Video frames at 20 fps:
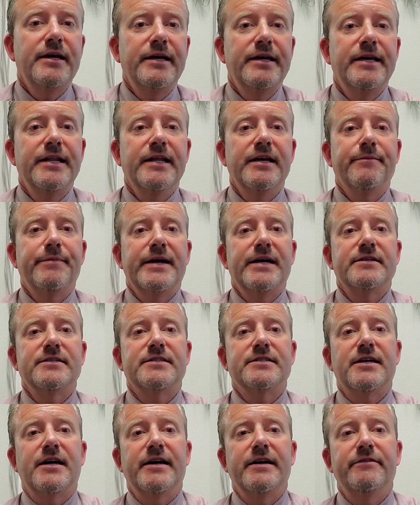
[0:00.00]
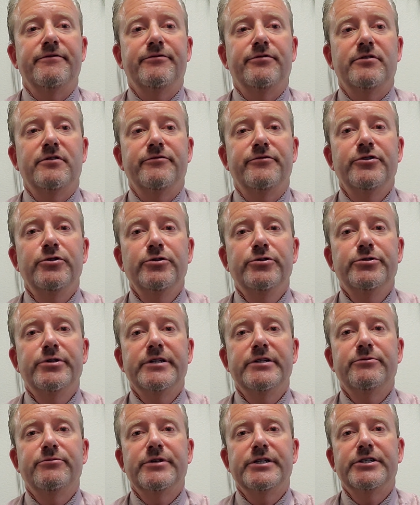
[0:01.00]
Eating a balanced diet full of
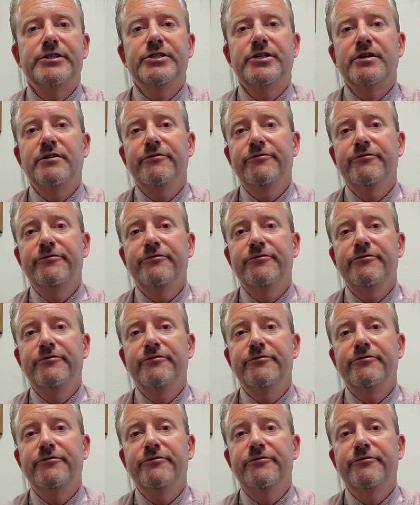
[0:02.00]
nutrient rich